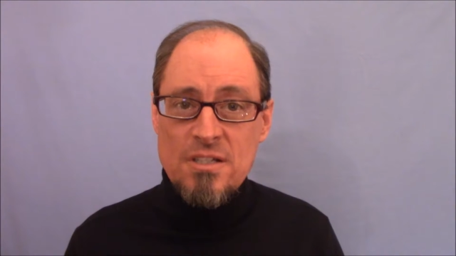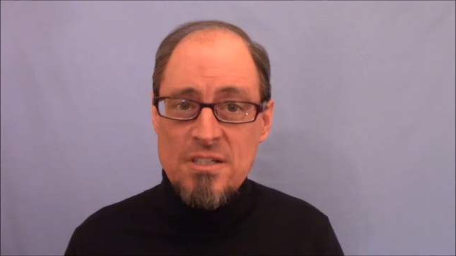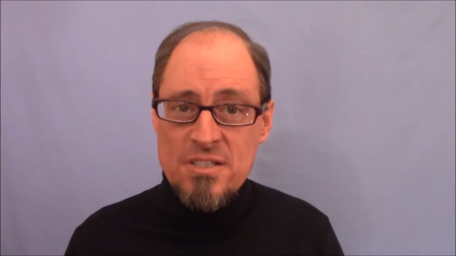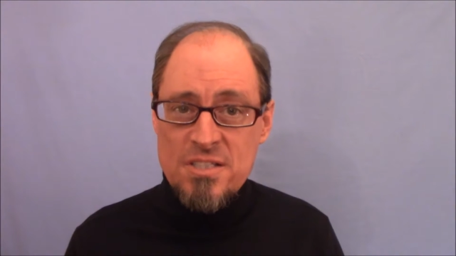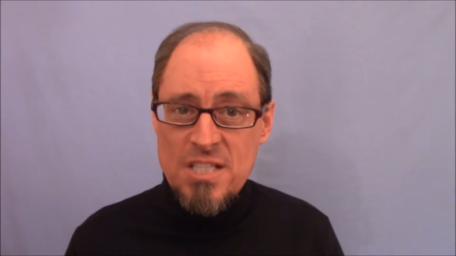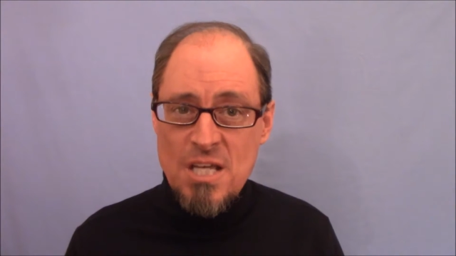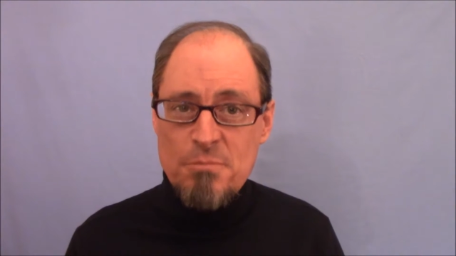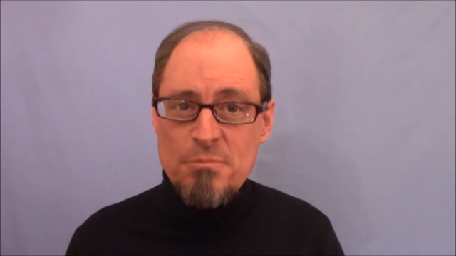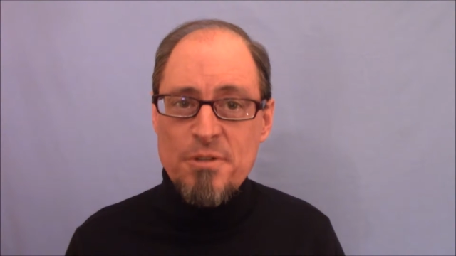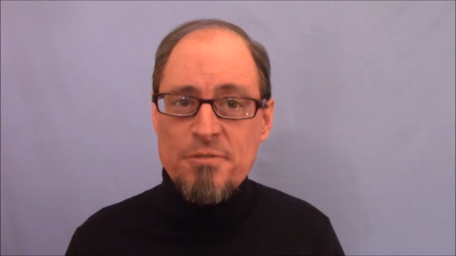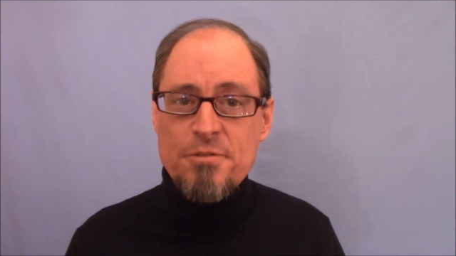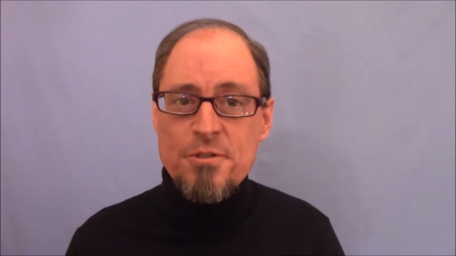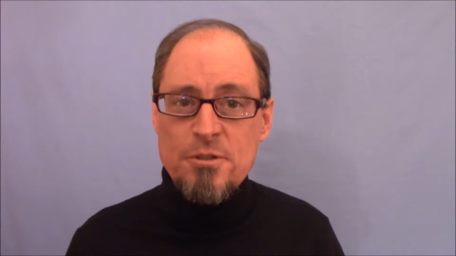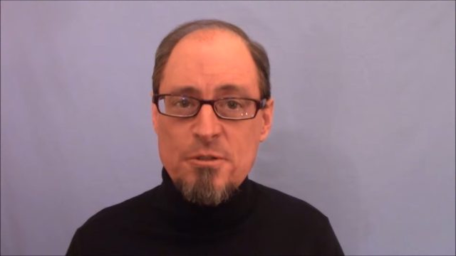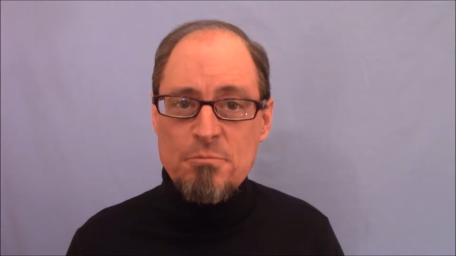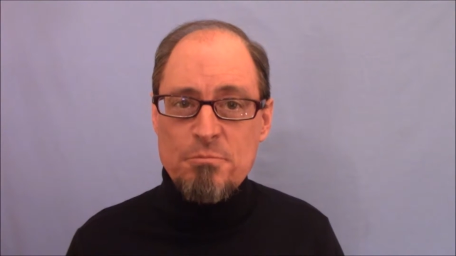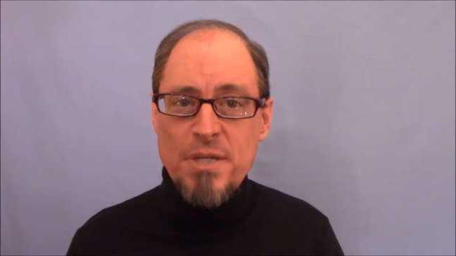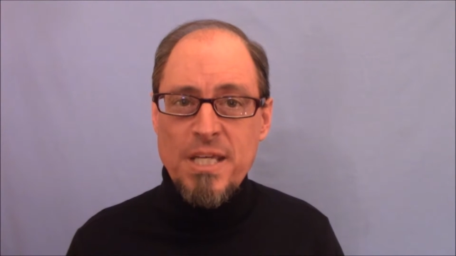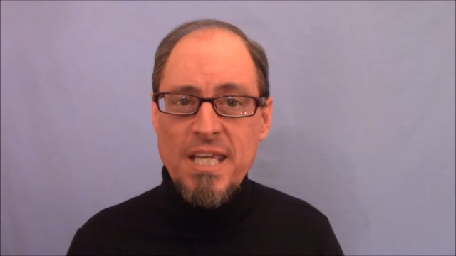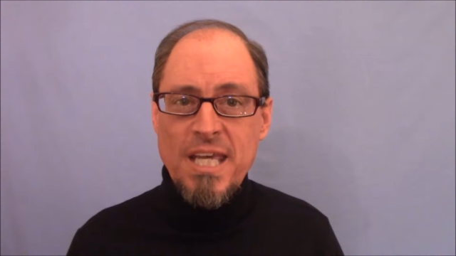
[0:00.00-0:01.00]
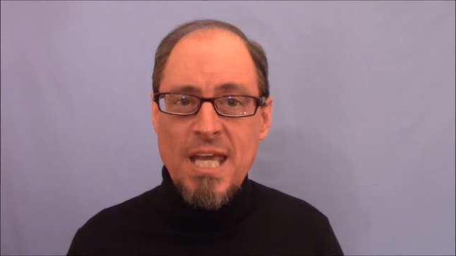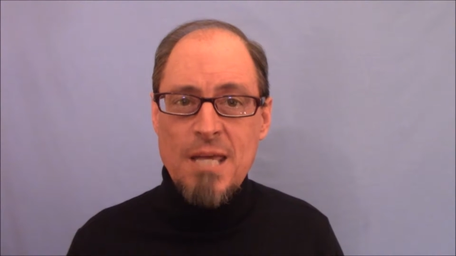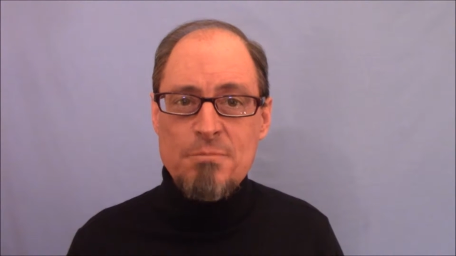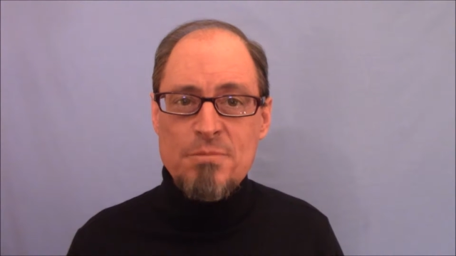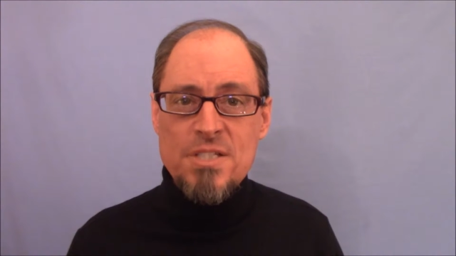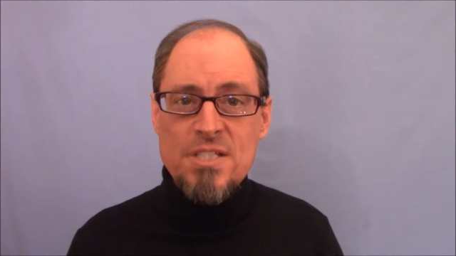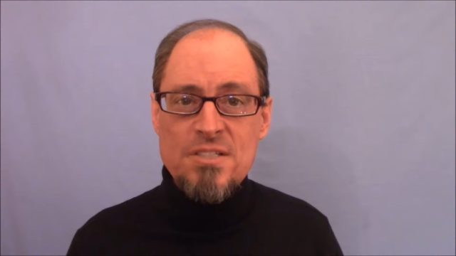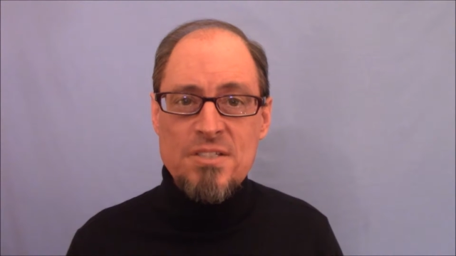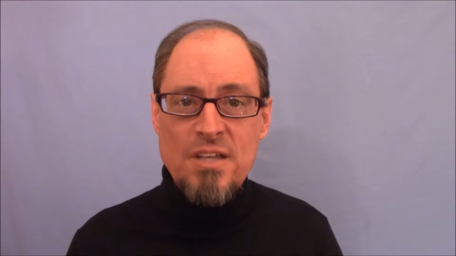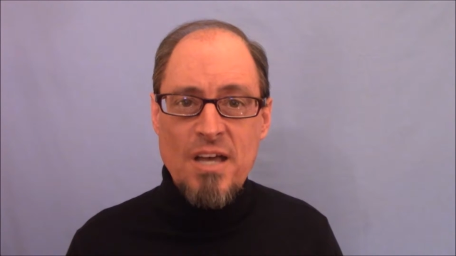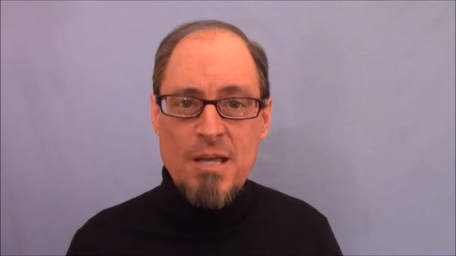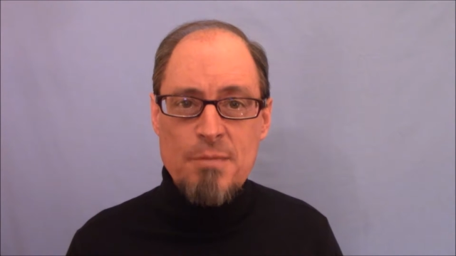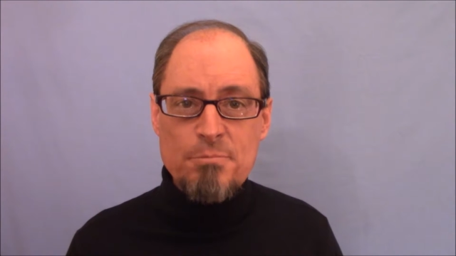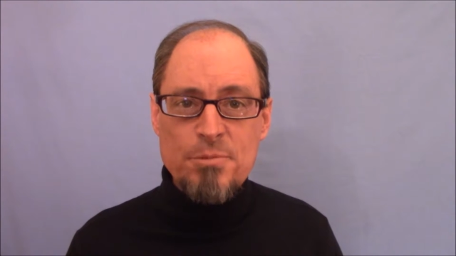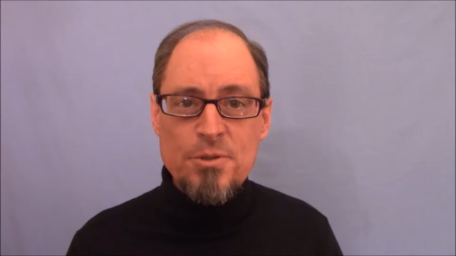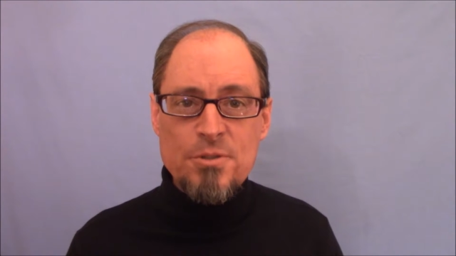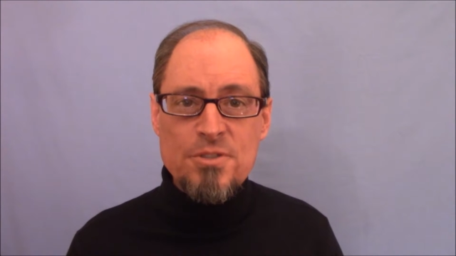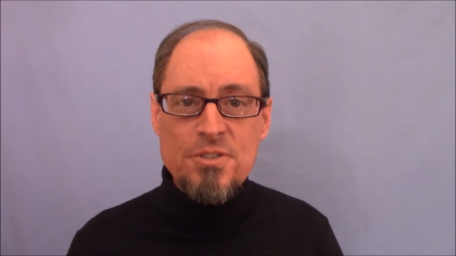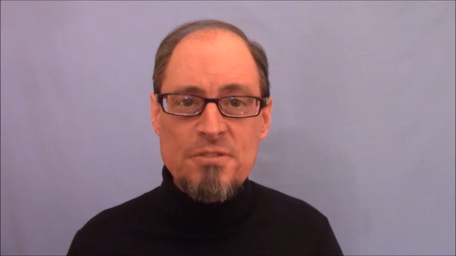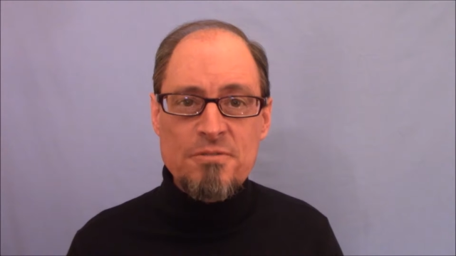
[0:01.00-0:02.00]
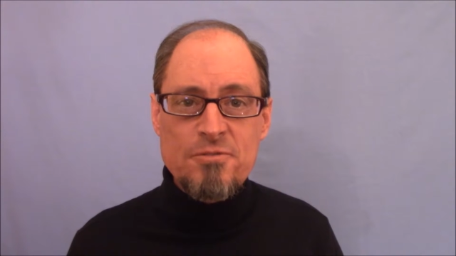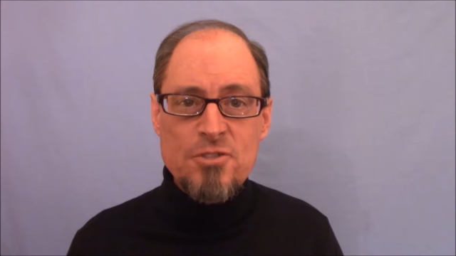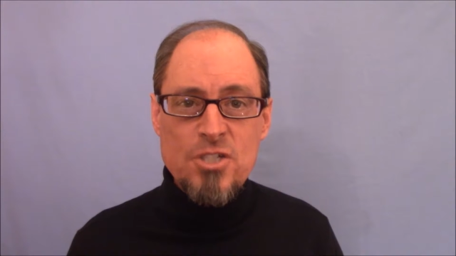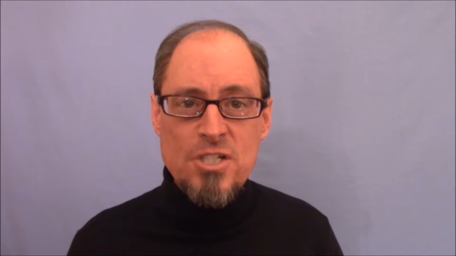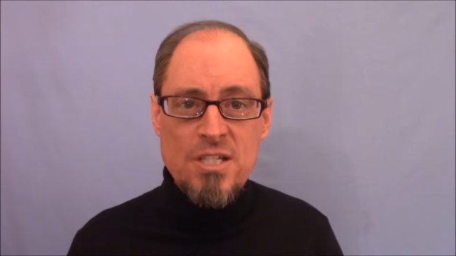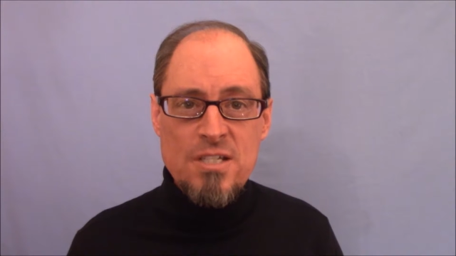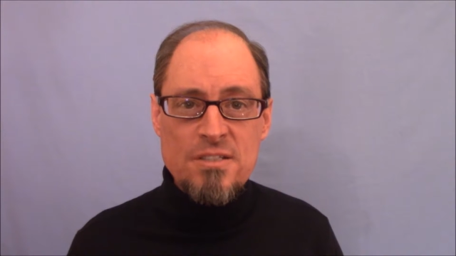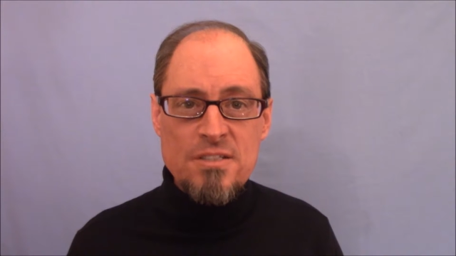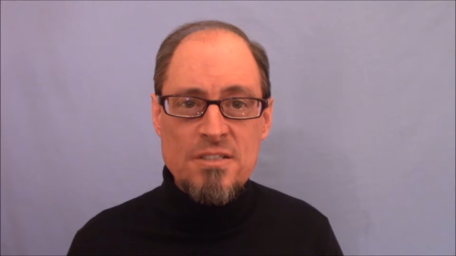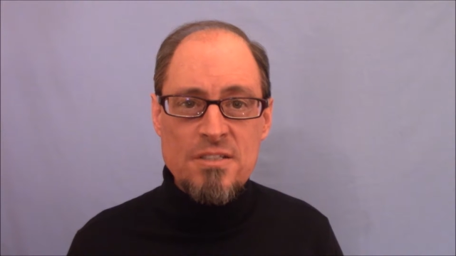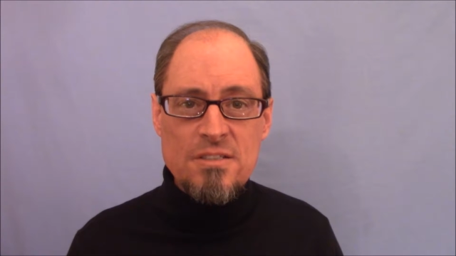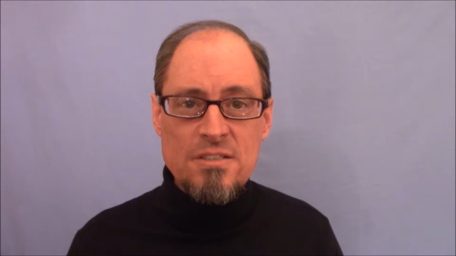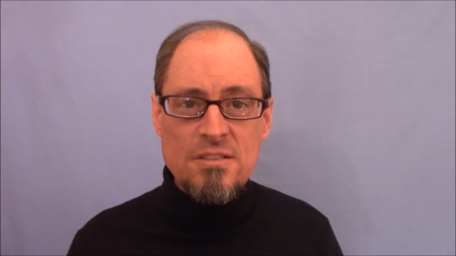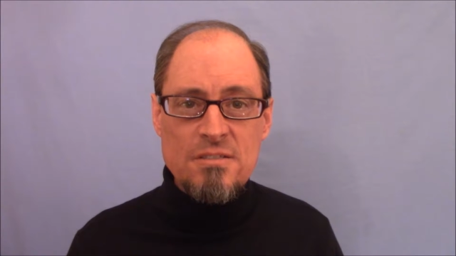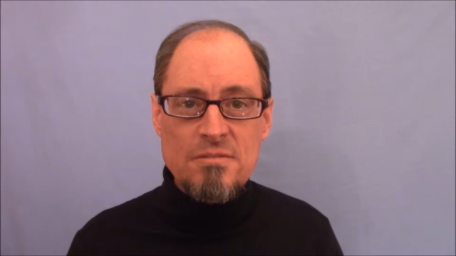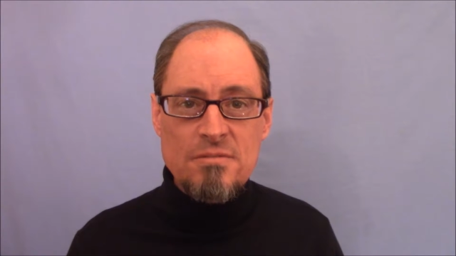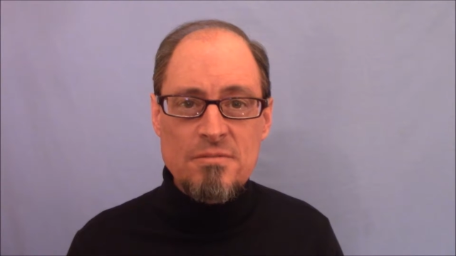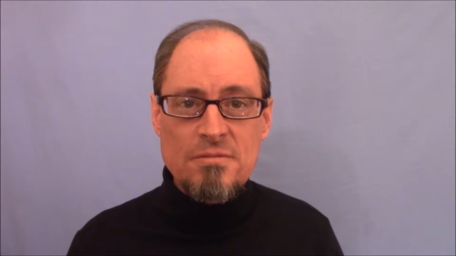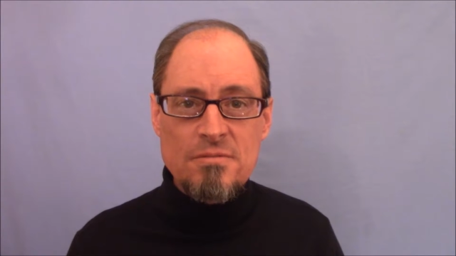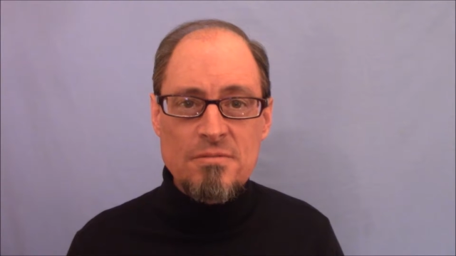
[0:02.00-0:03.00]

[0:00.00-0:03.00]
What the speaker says: some of whom became disciples of Jesus.